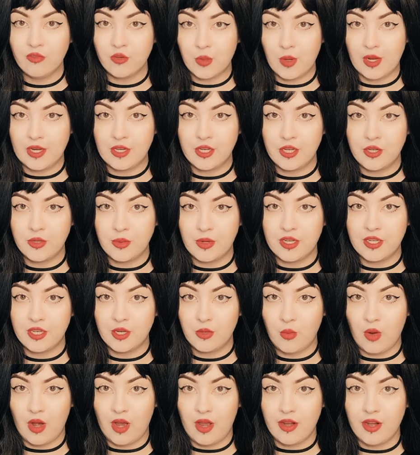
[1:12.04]

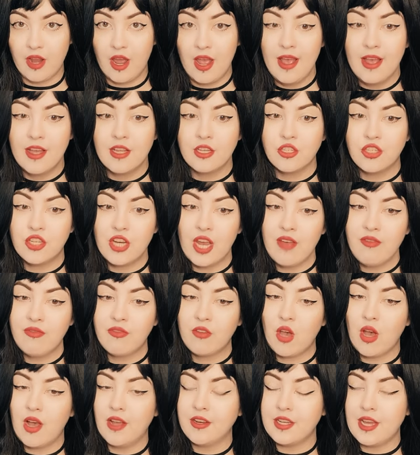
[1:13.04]
2021, Jeff
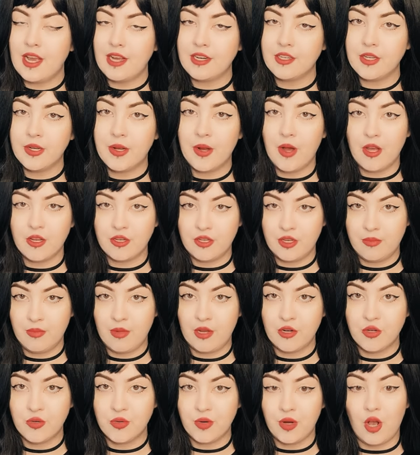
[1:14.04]
contacted Haunted
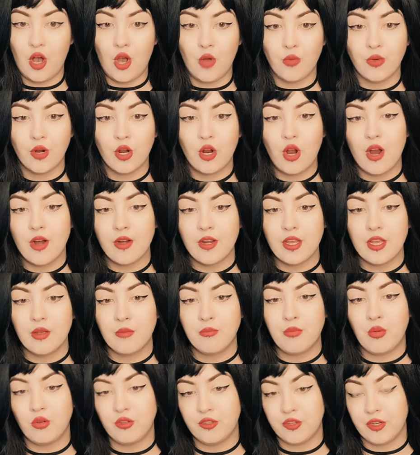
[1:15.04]
Montreal regarding
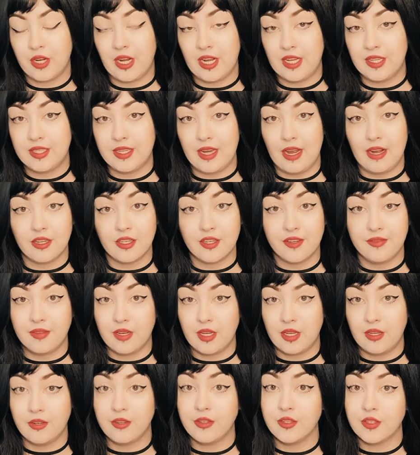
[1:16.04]
poltergeist
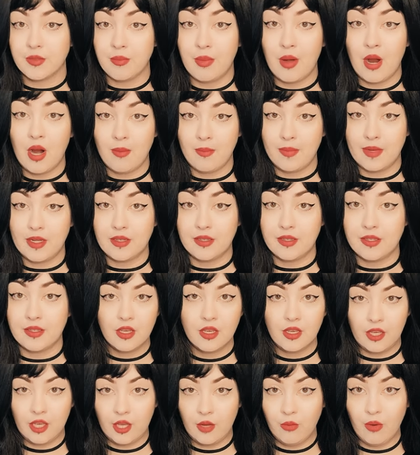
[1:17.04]
activity in his apartment.
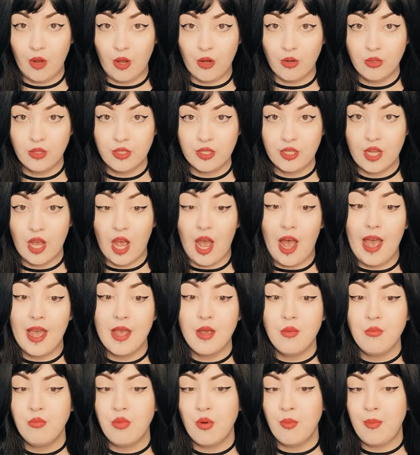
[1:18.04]
He wrote, I
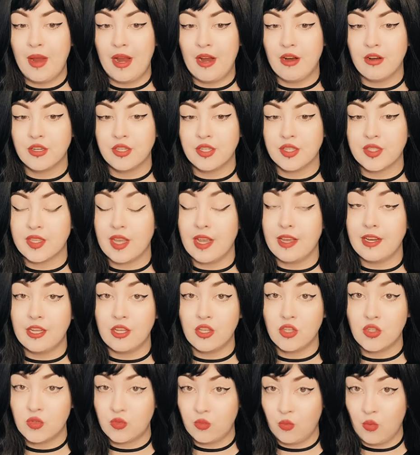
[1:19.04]
am prepared to sign a
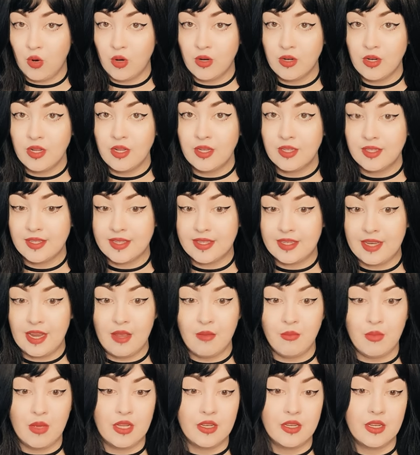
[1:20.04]
sworn
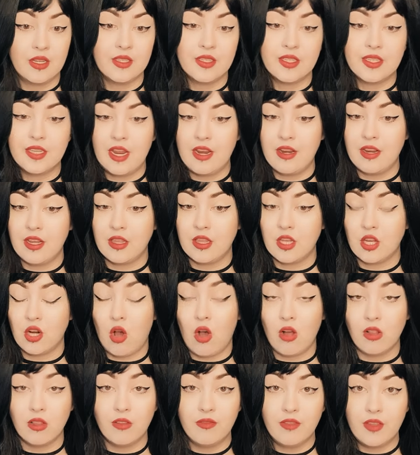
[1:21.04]
statement stating that
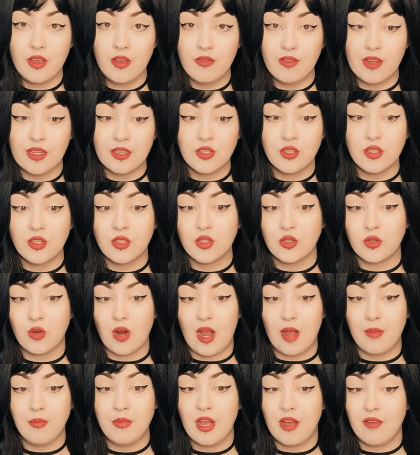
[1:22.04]
all of the events
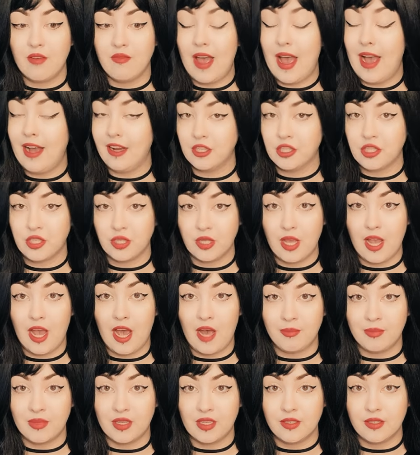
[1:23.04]
described have actually
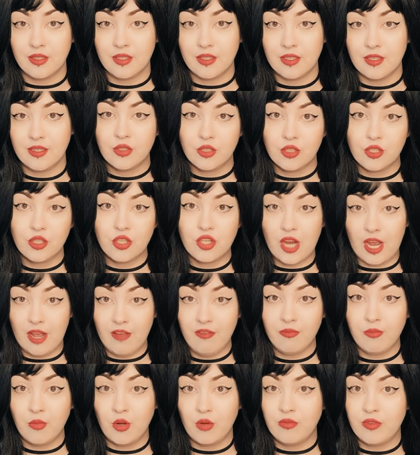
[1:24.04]
happened.
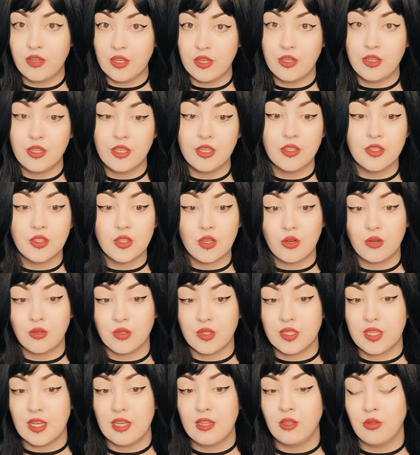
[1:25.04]
Jeff moved into his Côte
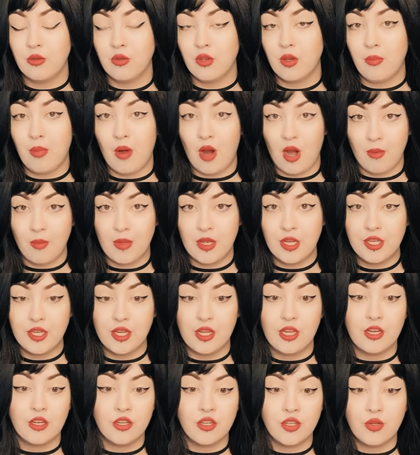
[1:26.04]
Saint Luc apartment
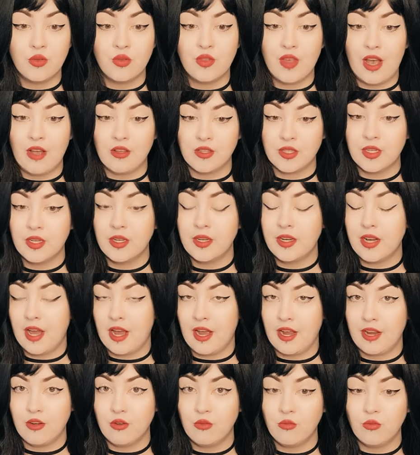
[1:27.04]
in
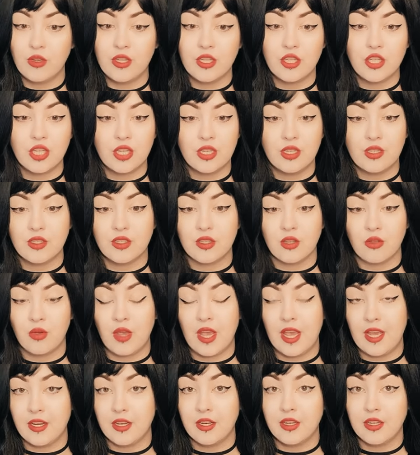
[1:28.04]
2009, which is
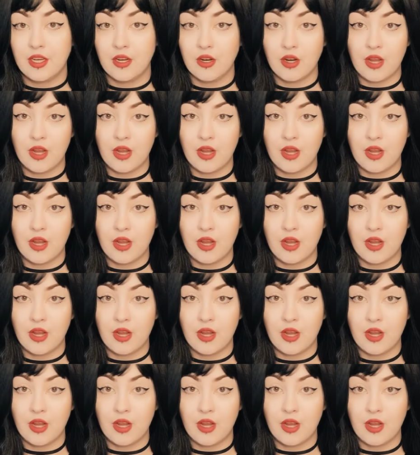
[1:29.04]
located near